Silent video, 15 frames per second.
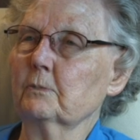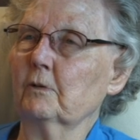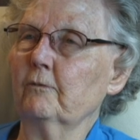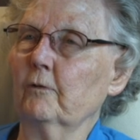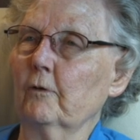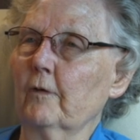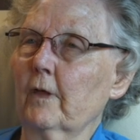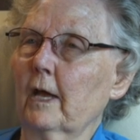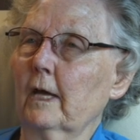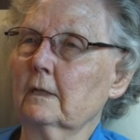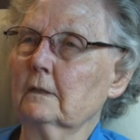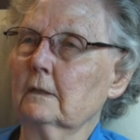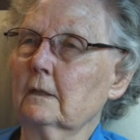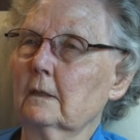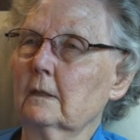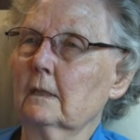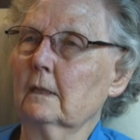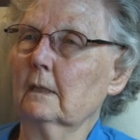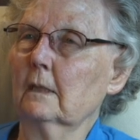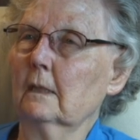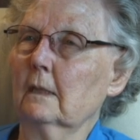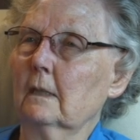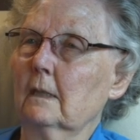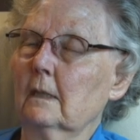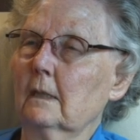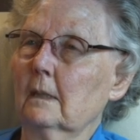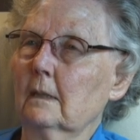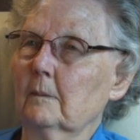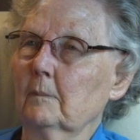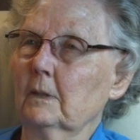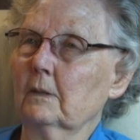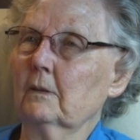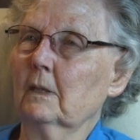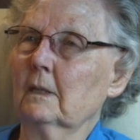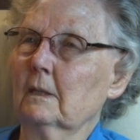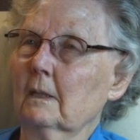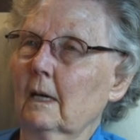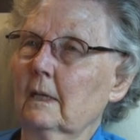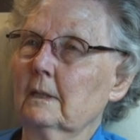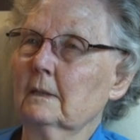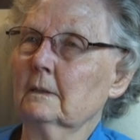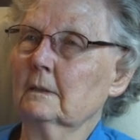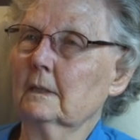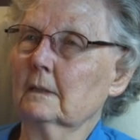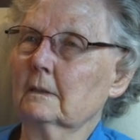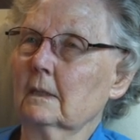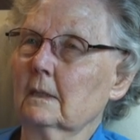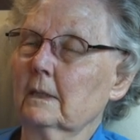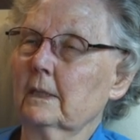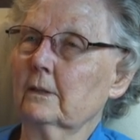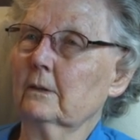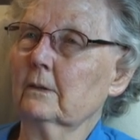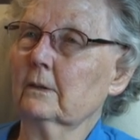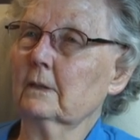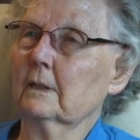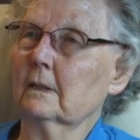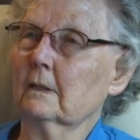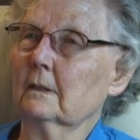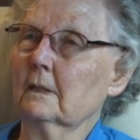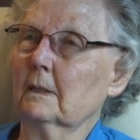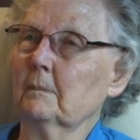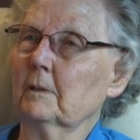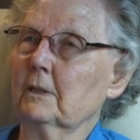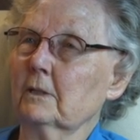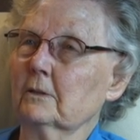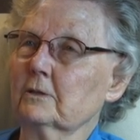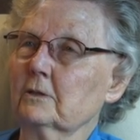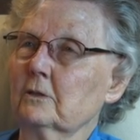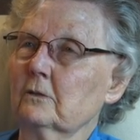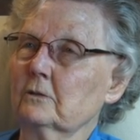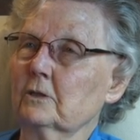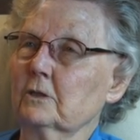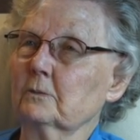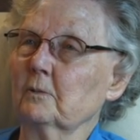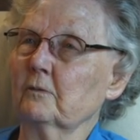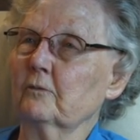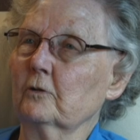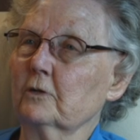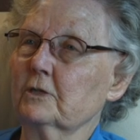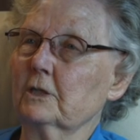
before that. But then I didn't get the letter a couple years ago, just before he